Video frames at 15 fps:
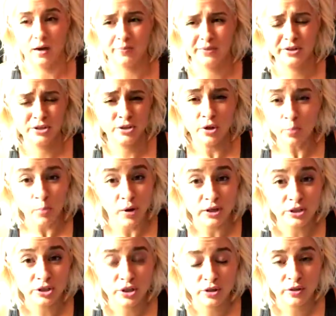There's no
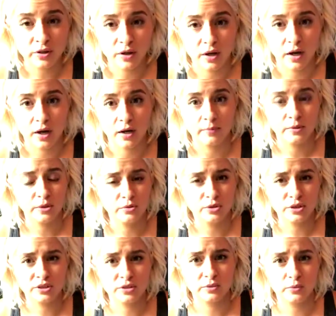pressure.
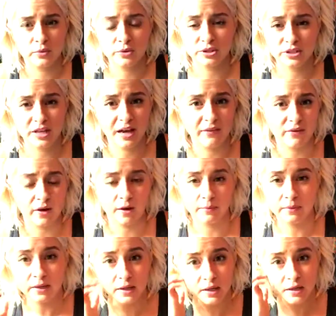We'll just have a
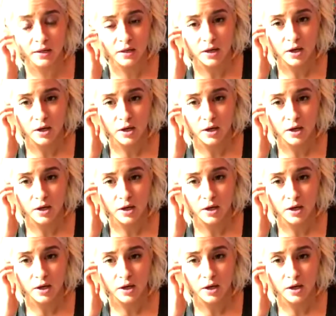meeting.